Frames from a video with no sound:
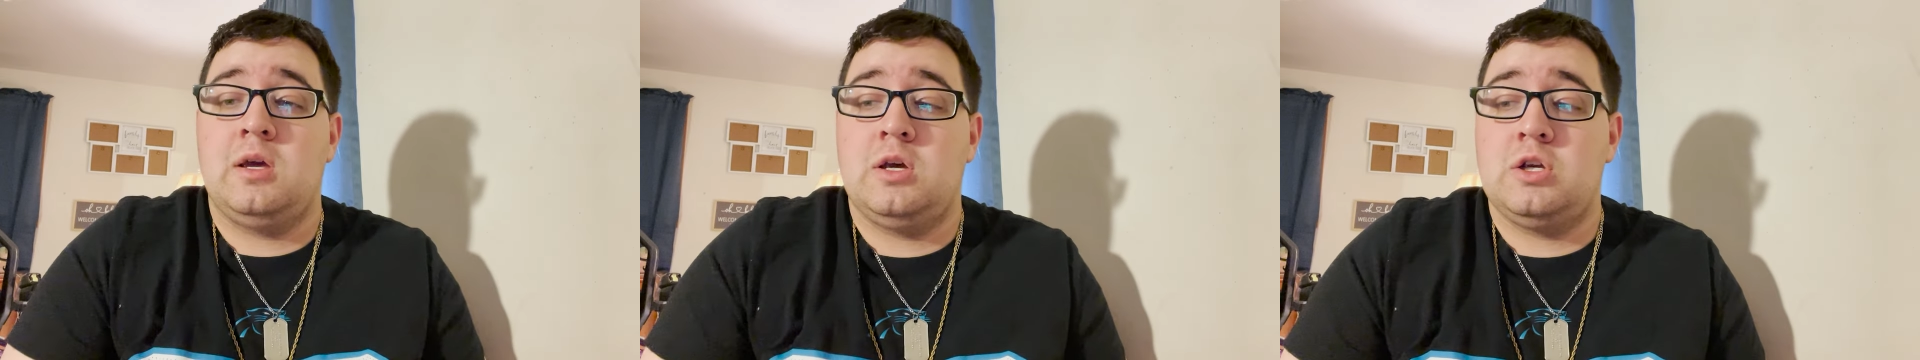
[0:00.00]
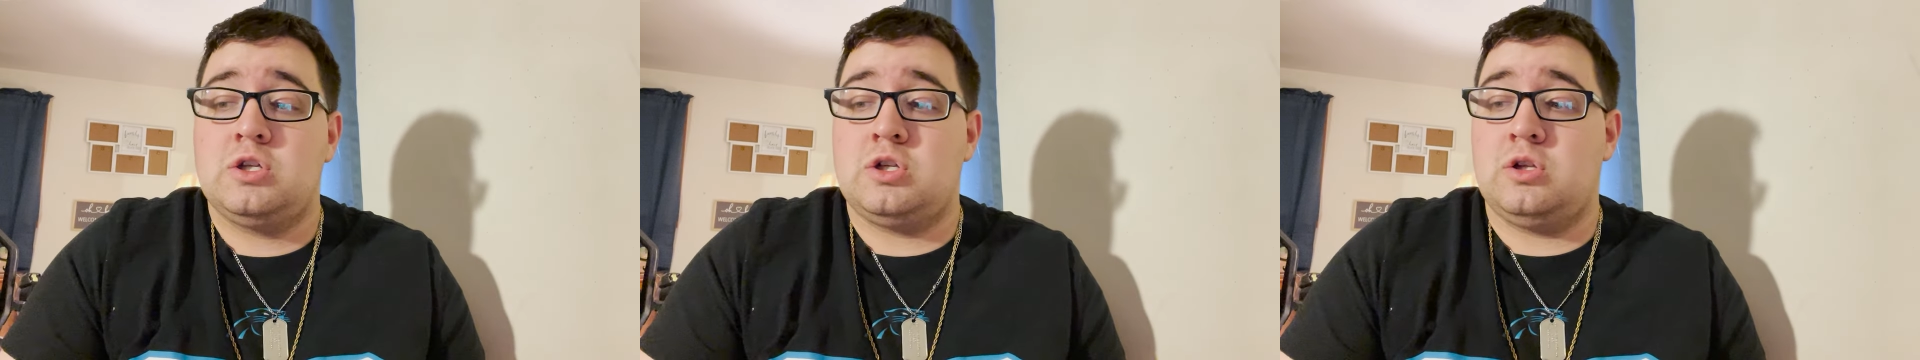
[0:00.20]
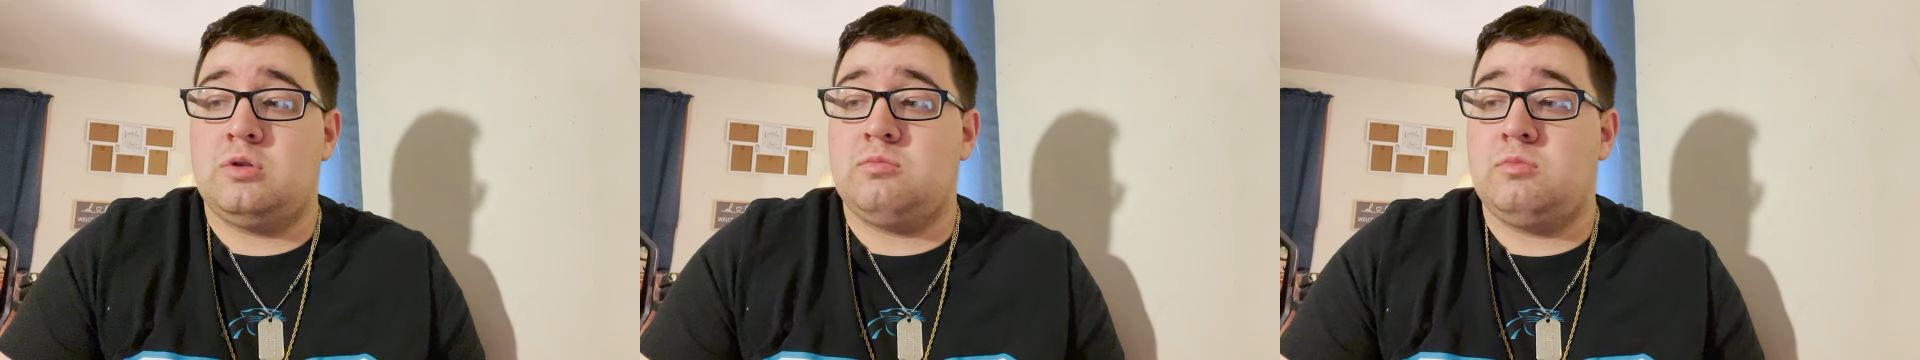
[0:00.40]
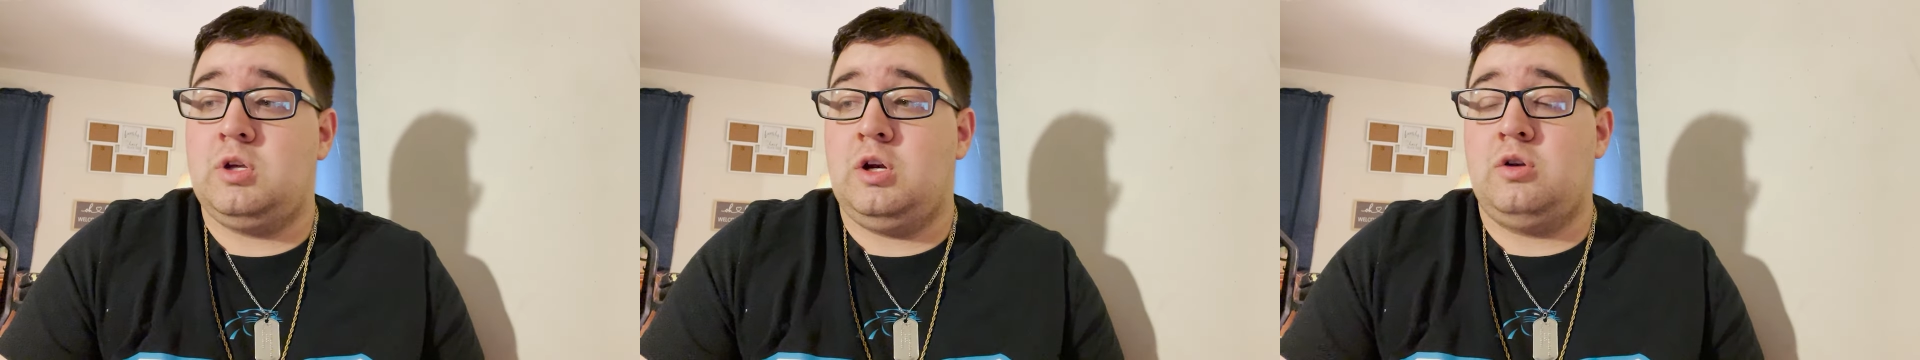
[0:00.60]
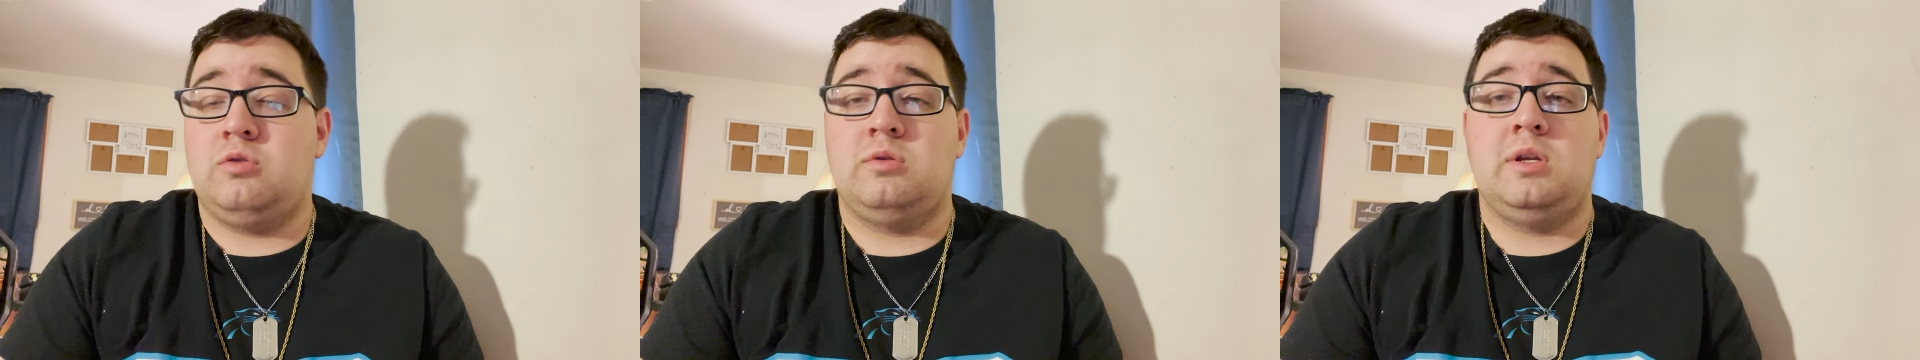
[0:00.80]
So, you
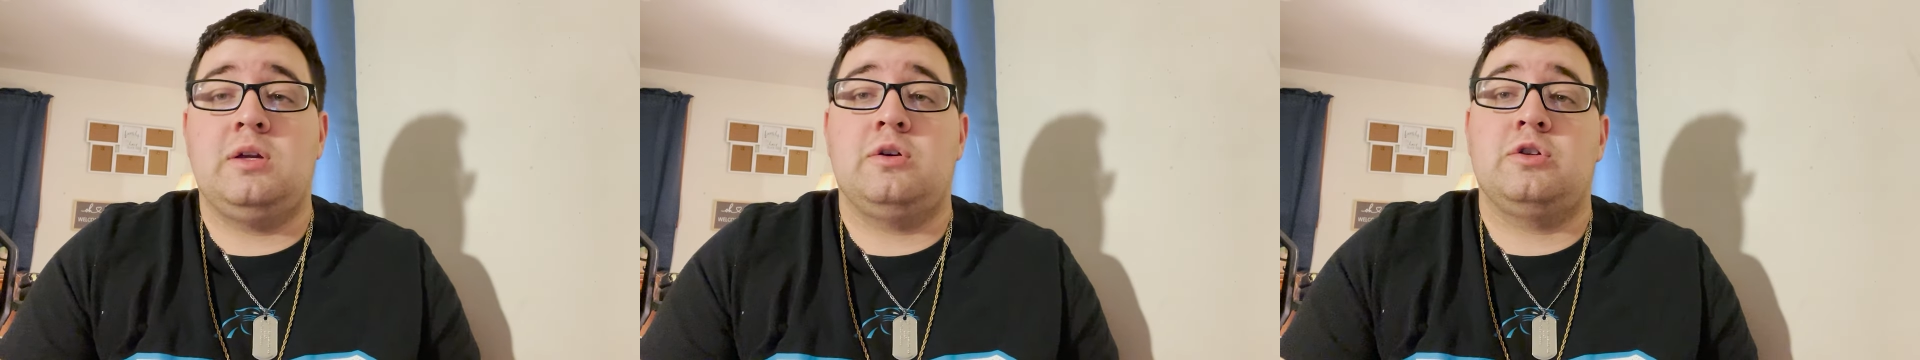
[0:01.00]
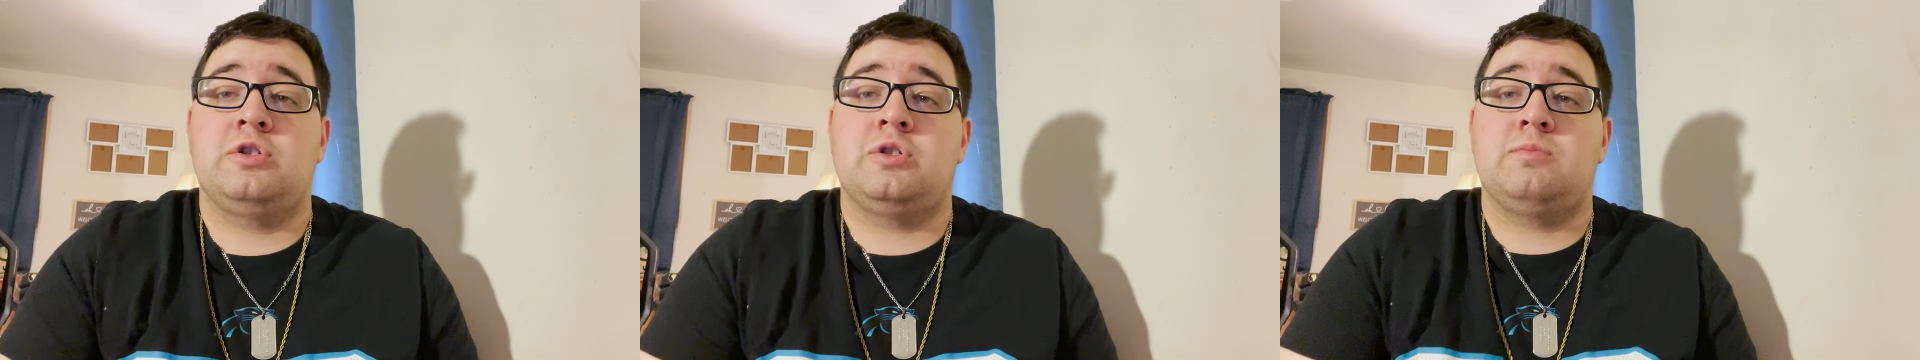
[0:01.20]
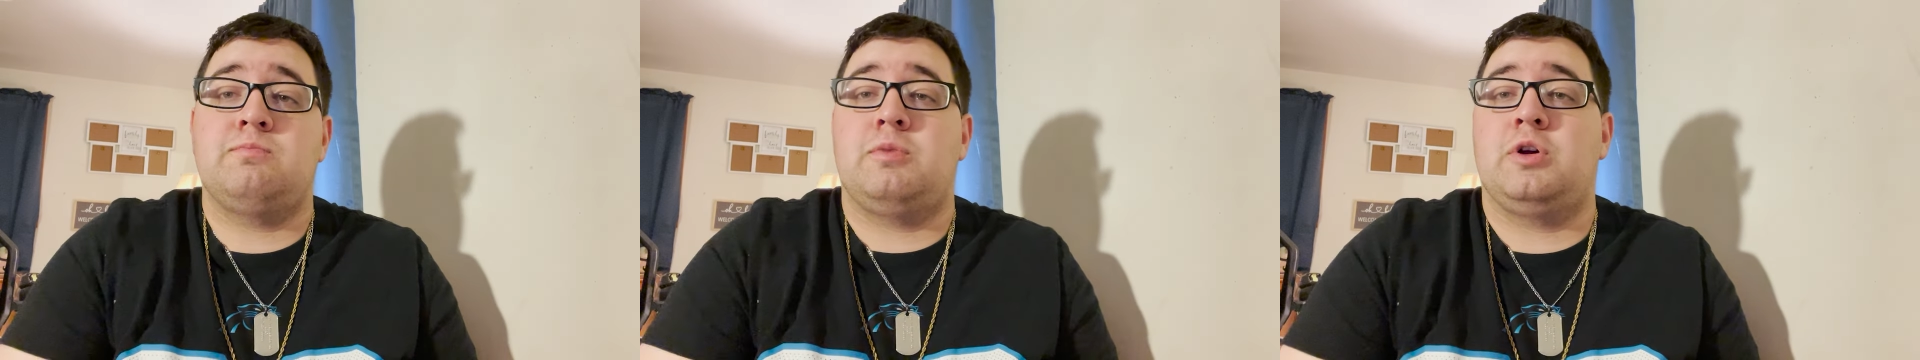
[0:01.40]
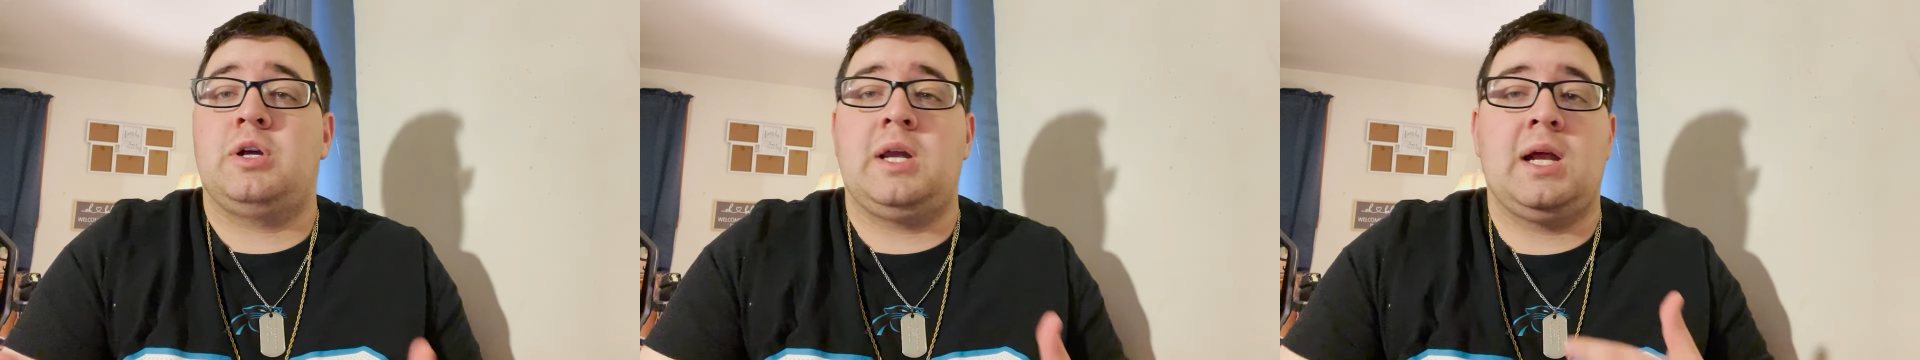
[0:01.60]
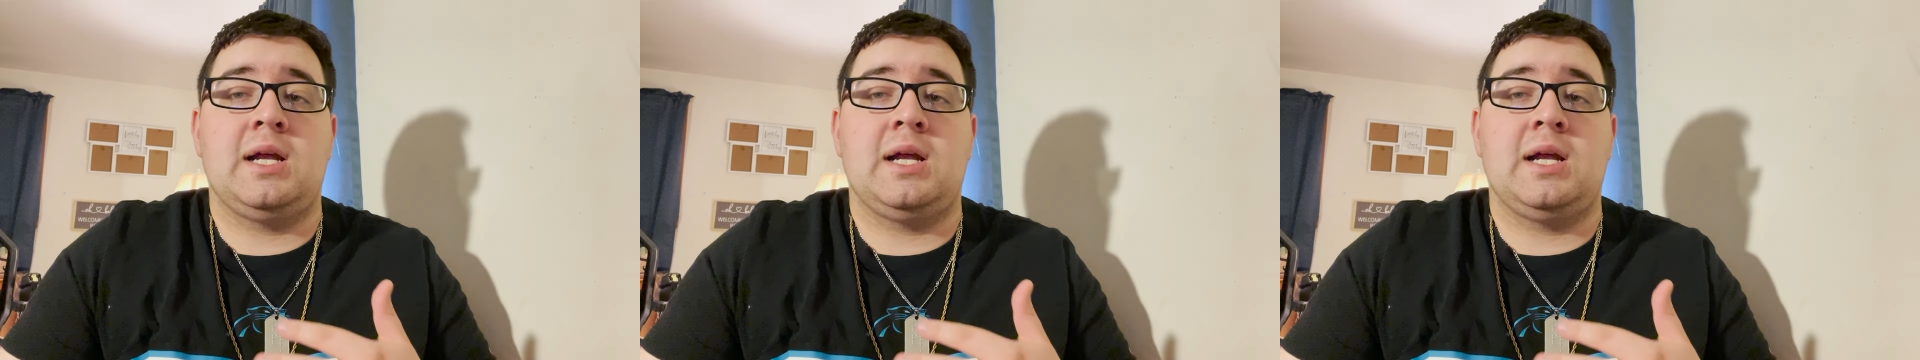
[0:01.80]
know, nearest Burger King,